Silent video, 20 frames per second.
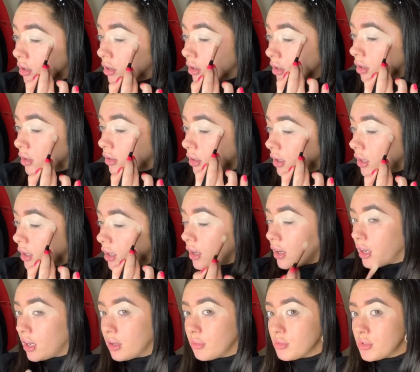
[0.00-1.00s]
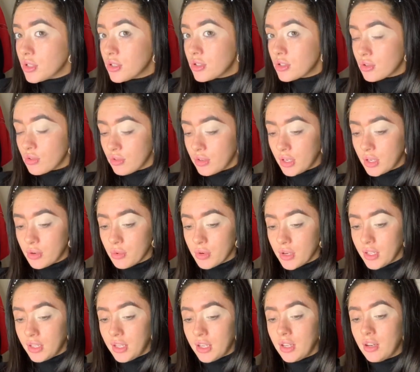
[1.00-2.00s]
and then I am just going to go on
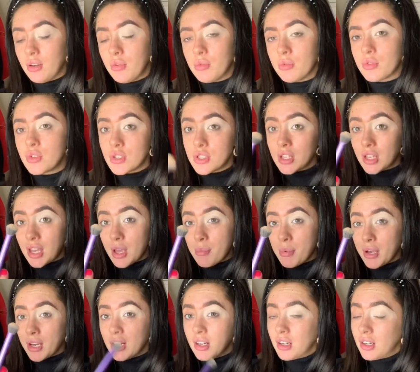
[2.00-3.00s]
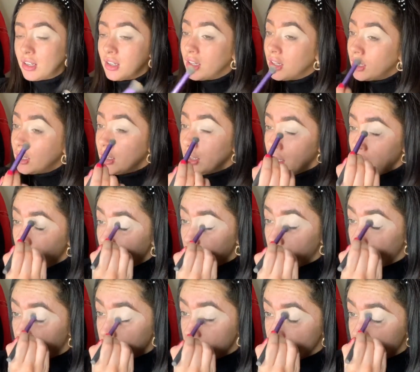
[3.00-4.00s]
then which is like a bigger
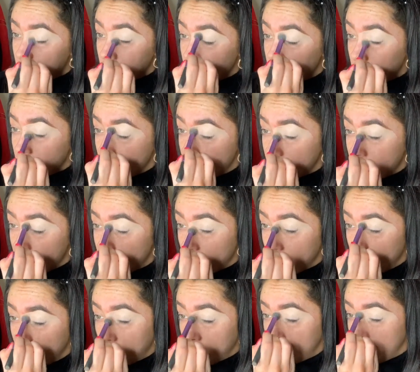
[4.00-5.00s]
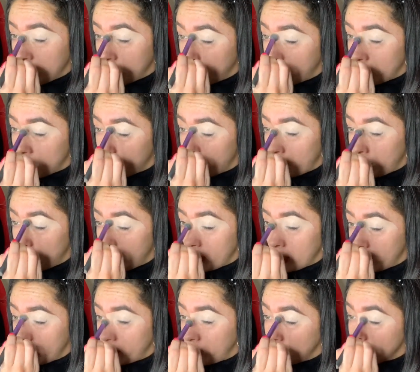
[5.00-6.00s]
brush this is just from
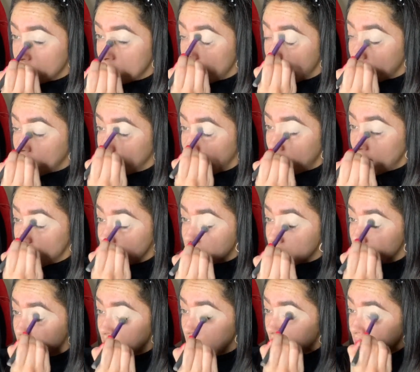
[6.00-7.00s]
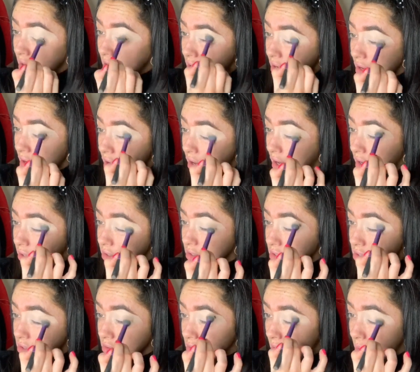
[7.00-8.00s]
Real Techniques and just
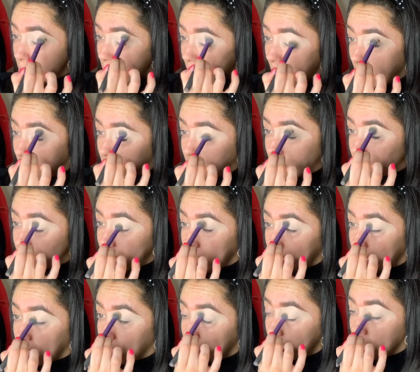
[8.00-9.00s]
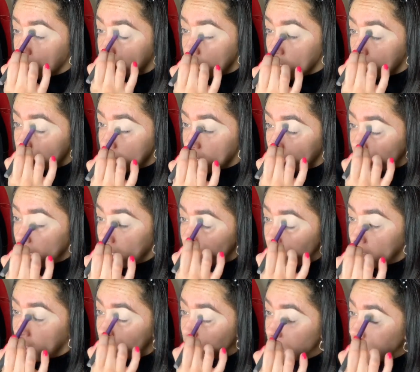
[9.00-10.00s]
sort of pat over it then just to
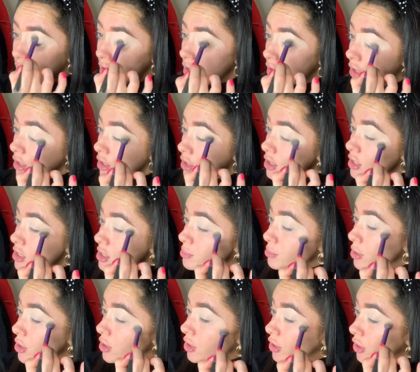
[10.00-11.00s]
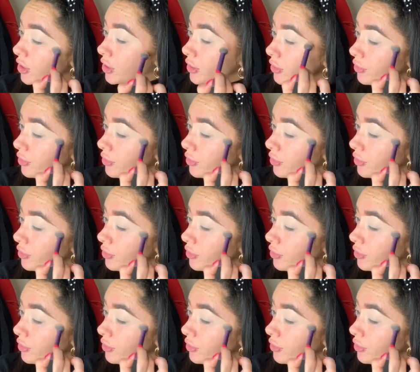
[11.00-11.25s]
smooth it out